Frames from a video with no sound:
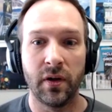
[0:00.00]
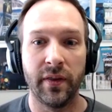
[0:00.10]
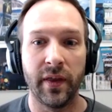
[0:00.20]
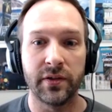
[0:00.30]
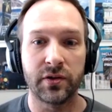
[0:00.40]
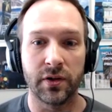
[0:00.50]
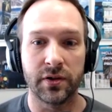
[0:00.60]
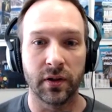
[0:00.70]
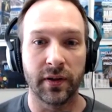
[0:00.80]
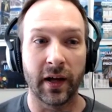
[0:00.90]
then starts
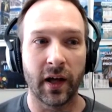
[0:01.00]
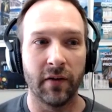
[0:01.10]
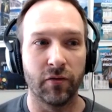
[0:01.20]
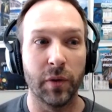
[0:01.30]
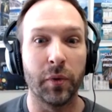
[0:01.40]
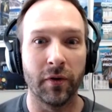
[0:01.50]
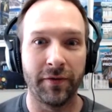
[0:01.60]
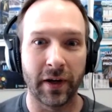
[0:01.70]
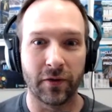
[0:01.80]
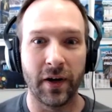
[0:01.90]
to that kind of ripple
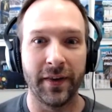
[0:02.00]
effect, right?